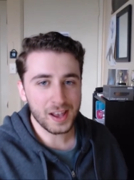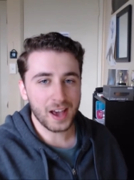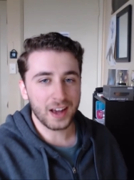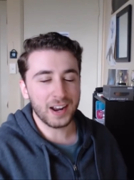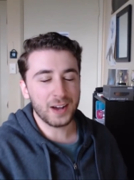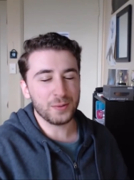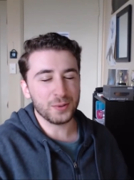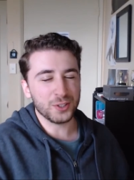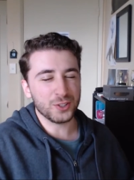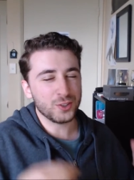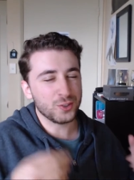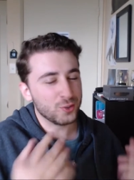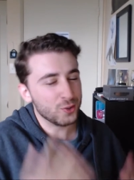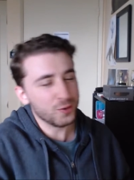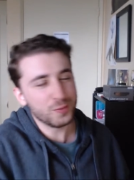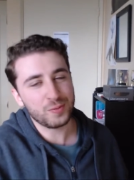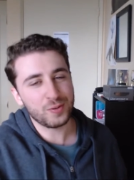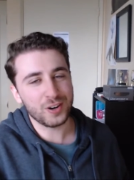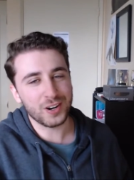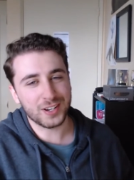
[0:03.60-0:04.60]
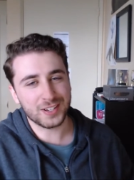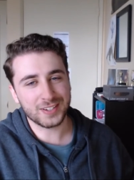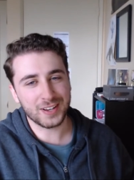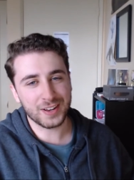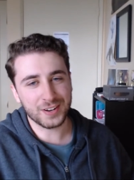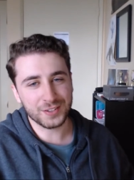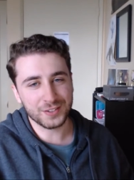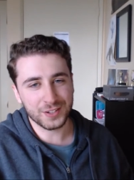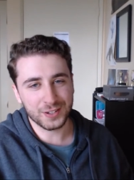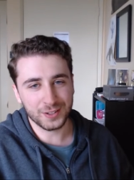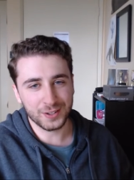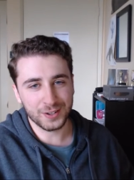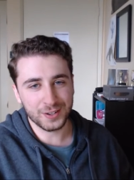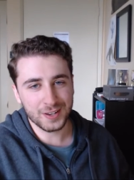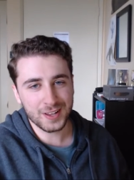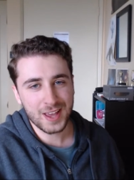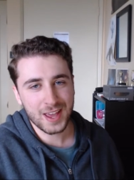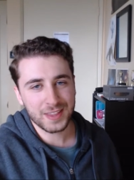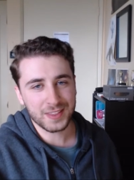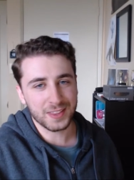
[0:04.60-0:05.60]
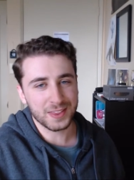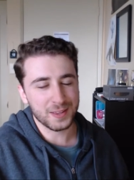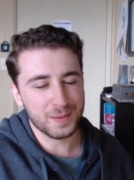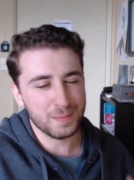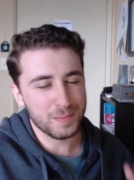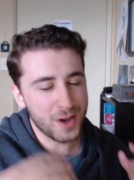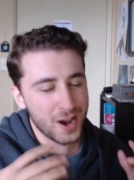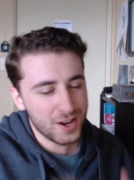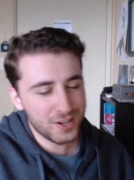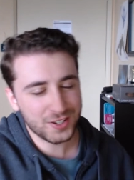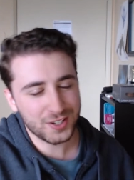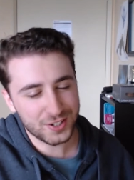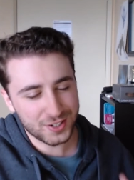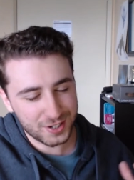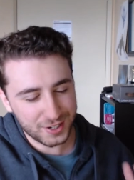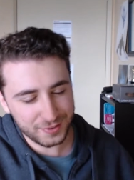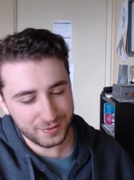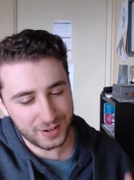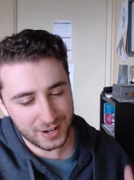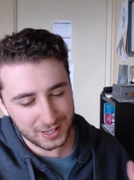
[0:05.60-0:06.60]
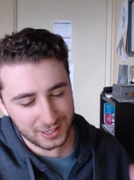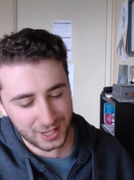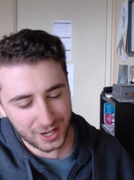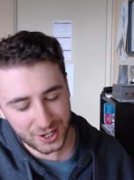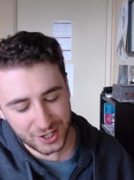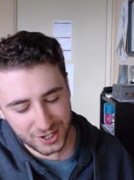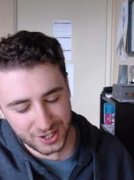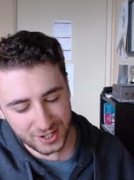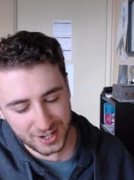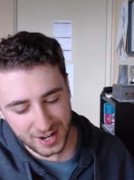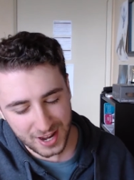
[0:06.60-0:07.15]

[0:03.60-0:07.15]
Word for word: and I was super excited to learn that the Master Chief Collection